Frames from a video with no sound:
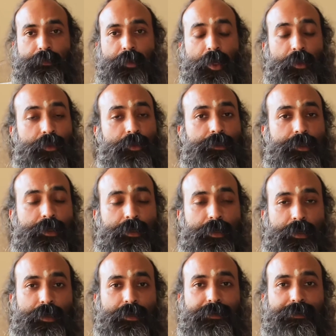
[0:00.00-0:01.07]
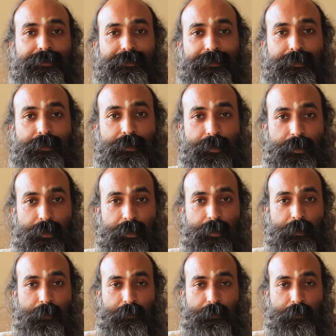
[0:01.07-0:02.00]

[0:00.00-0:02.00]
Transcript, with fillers: in the journey yeah